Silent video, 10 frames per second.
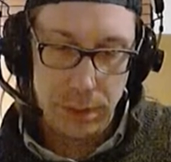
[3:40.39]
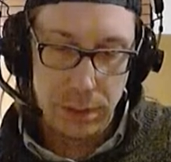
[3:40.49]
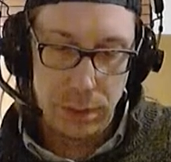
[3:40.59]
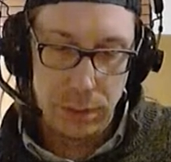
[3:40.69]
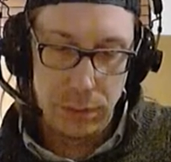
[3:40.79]

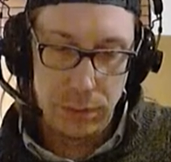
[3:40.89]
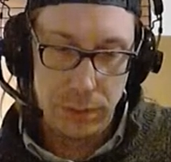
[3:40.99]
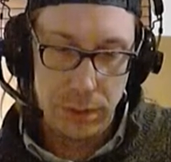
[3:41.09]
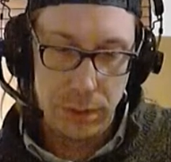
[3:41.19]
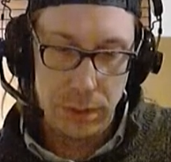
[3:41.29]
code,
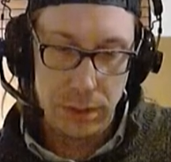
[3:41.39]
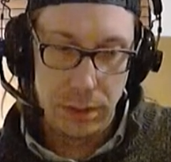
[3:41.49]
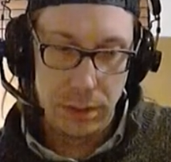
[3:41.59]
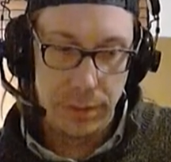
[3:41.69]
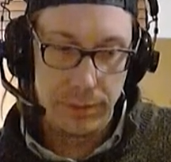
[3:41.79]
and
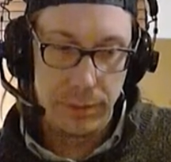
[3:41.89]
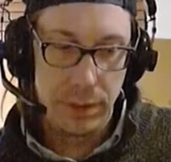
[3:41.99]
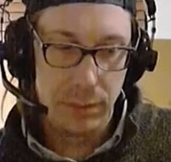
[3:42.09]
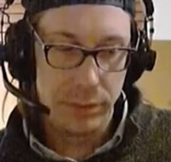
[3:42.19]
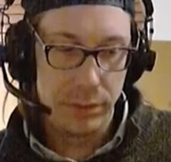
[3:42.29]
they'll have
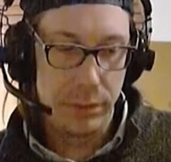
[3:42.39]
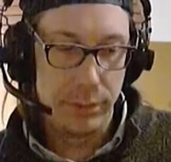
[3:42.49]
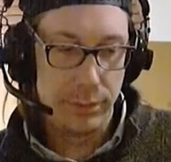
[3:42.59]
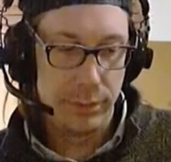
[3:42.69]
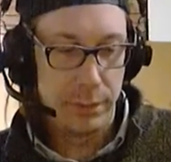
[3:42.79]
what's called
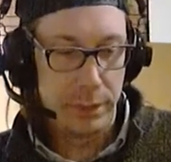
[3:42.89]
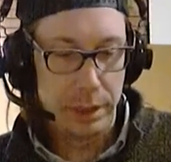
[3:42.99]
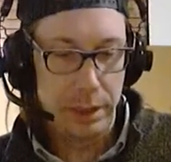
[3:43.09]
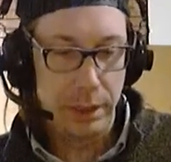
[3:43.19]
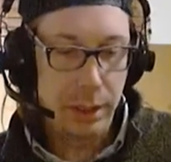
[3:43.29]
a fork,
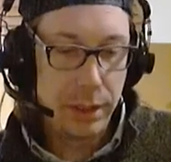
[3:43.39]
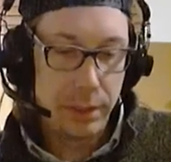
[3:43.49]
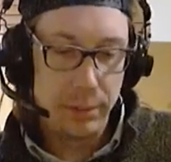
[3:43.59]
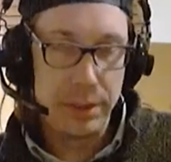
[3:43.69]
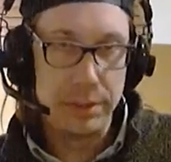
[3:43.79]
and then
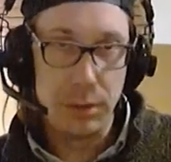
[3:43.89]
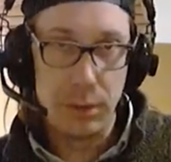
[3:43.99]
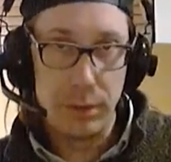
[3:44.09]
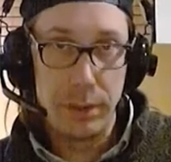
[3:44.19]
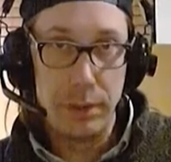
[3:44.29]
that means
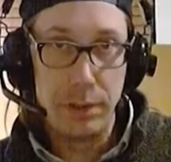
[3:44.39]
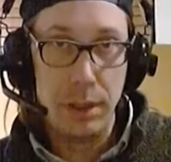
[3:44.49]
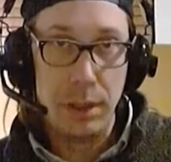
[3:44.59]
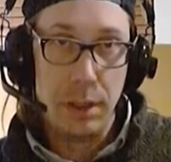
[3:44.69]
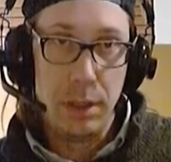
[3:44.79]
all the
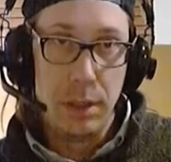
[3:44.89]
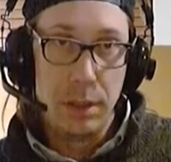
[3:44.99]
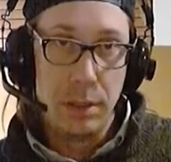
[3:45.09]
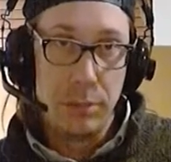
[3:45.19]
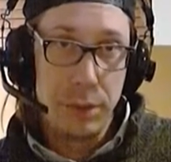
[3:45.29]

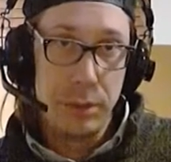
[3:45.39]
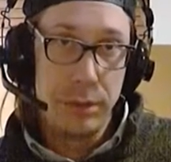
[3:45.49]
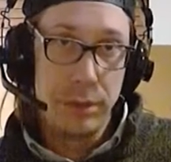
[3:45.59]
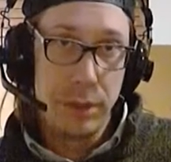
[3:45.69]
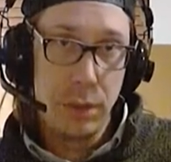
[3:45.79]
computers
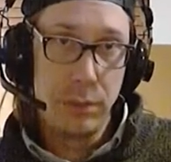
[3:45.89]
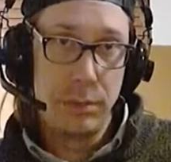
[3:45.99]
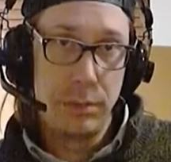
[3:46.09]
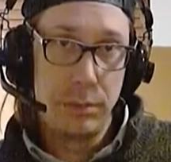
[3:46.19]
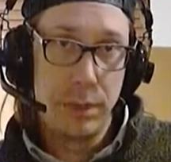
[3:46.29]
that
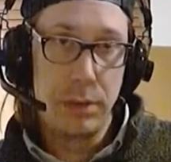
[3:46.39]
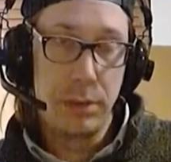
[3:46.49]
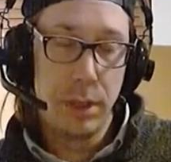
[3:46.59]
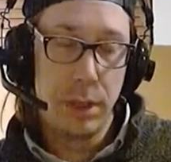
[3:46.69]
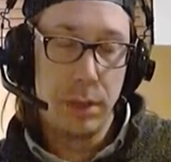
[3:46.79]
host
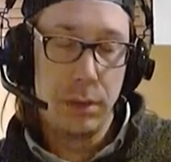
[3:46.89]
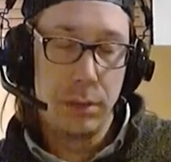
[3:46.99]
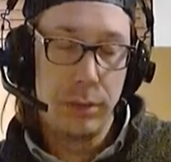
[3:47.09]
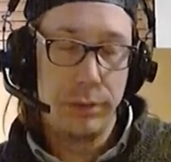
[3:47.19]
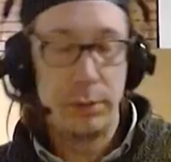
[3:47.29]
Bitcoin
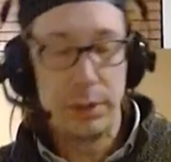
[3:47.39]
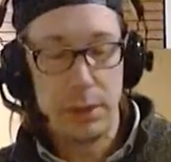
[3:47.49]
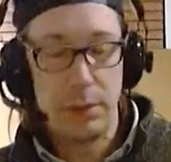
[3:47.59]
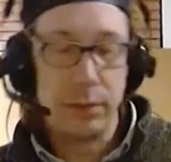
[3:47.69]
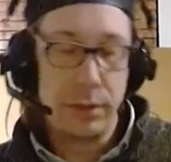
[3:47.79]
will switch
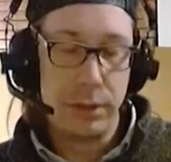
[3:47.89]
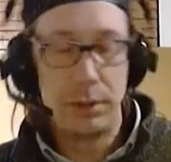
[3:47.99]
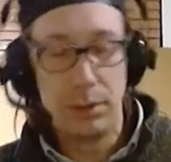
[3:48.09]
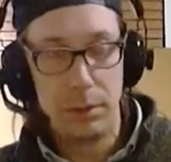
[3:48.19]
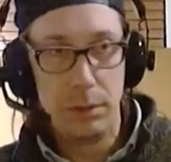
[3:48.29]
over to this
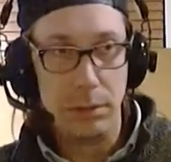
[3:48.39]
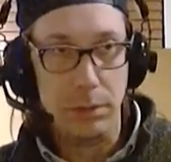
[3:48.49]
new